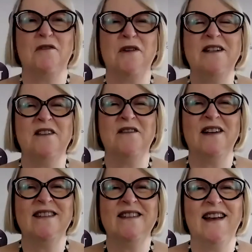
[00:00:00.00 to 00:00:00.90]
great
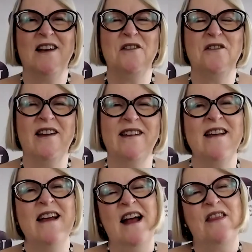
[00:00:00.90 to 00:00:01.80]
advice there, Gloria,
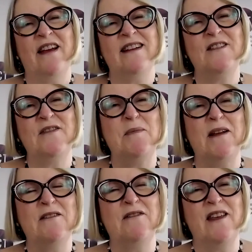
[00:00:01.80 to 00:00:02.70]
and thanks for the
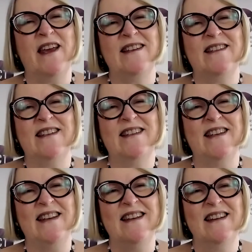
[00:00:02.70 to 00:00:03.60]
plug for the
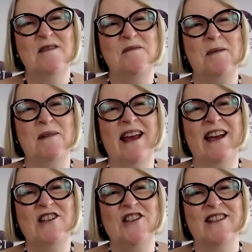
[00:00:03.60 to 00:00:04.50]
ACT
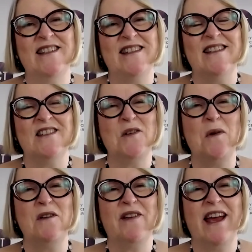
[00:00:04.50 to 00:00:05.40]
publications and
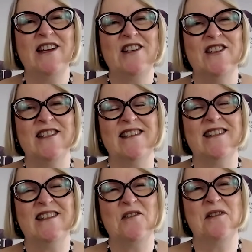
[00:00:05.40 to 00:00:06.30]
qualifications and
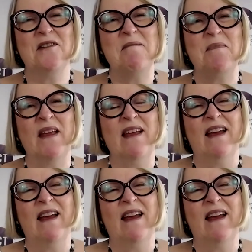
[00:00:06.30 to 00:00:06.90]
so on.